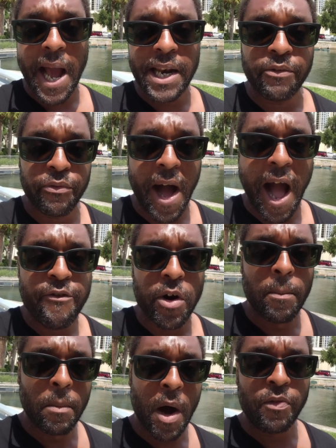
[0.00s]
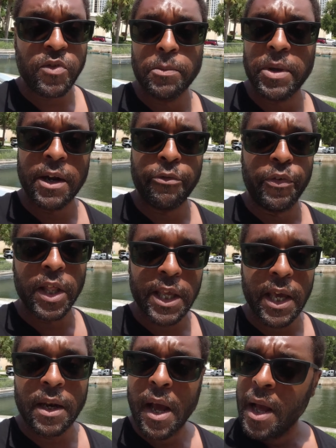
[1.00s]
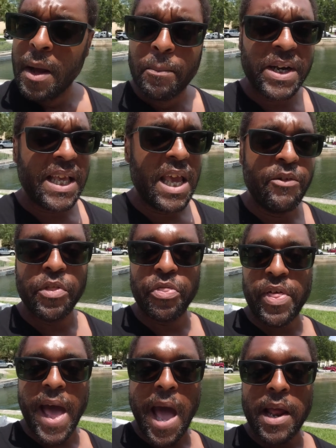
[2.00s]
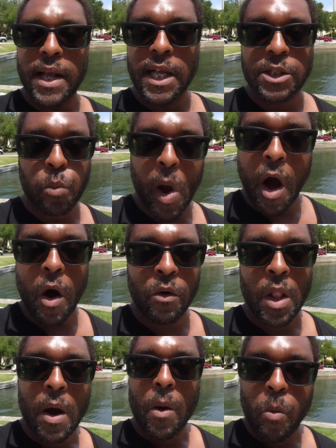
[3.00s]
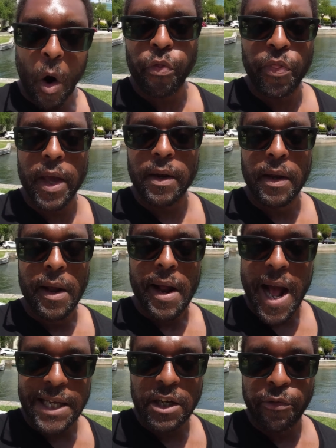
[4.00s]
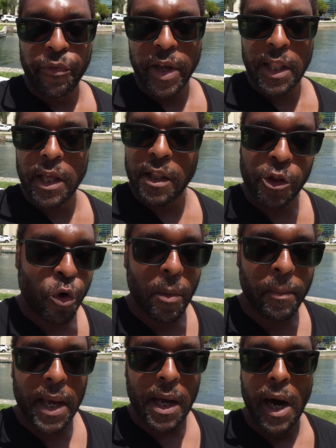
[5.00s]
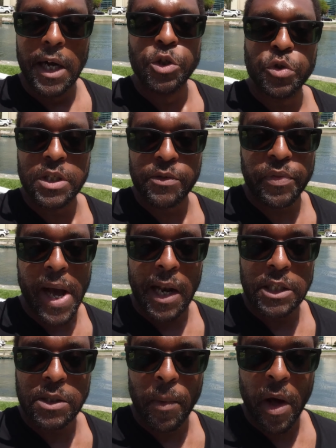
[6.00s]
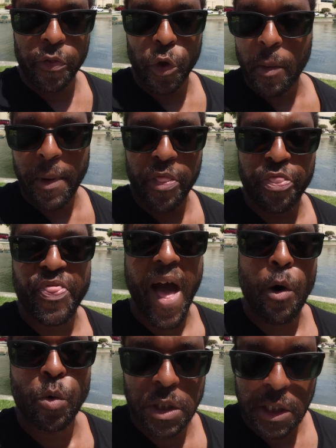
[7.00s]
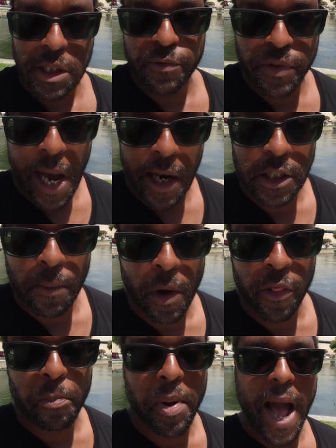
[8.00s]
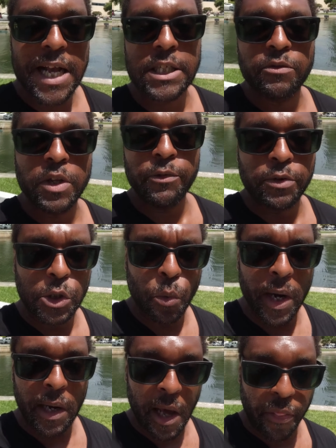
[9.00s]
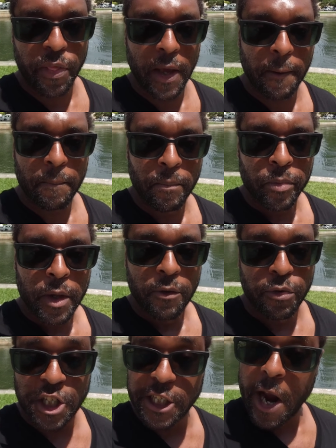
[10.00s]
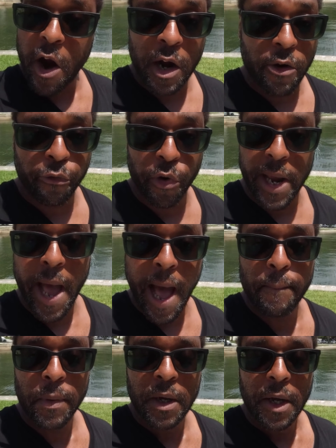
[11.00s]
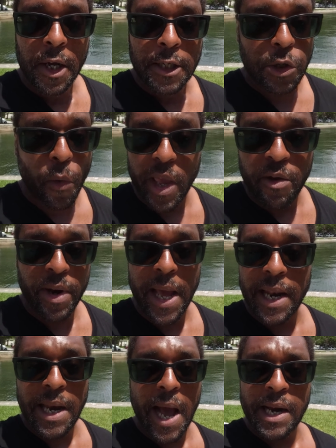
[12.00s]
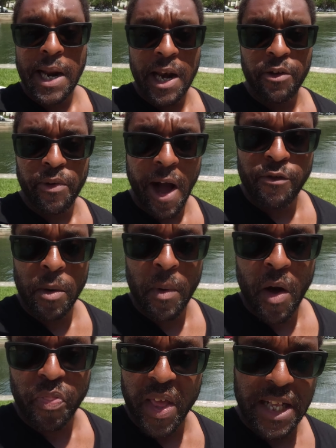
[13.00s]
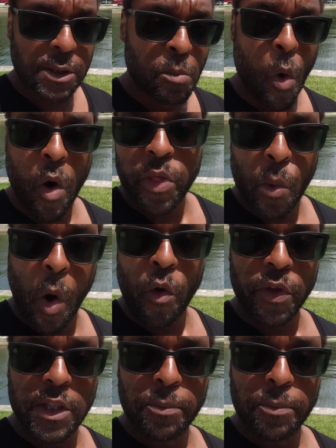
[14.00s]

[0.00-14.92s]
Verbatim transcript: ninety-five a month to be an affiliate. But even that, it's well worth it. As an affiliate, you can make hundreds of dollars a month. You can make thousands of dollars a month passively for doing nothing, for sharing a free app. So even at nine ninety-five a month, it's more than worth